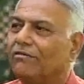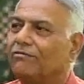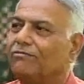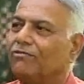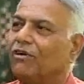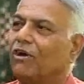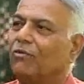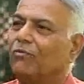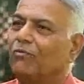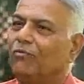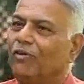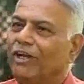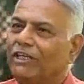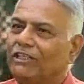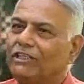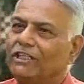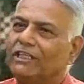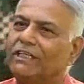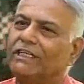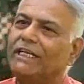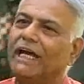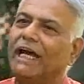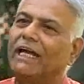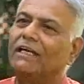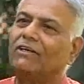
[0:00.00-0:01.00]
from which
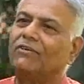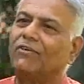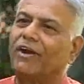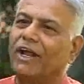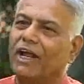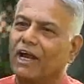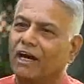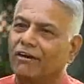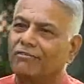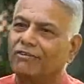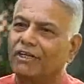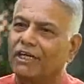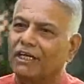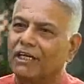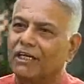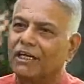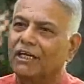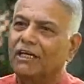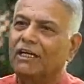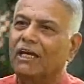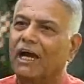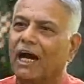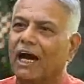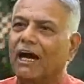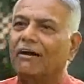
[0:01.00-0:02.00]
it had recovered
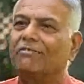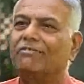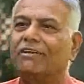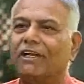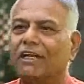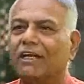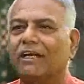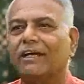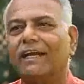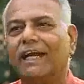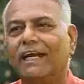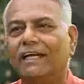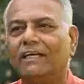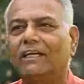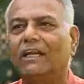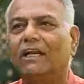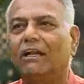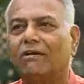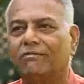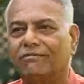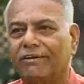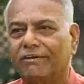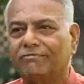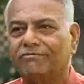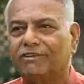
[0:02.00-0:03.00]
after a great
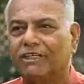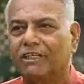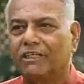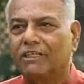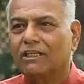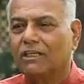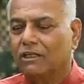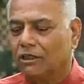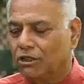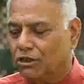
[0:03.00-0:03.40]
deal of effort.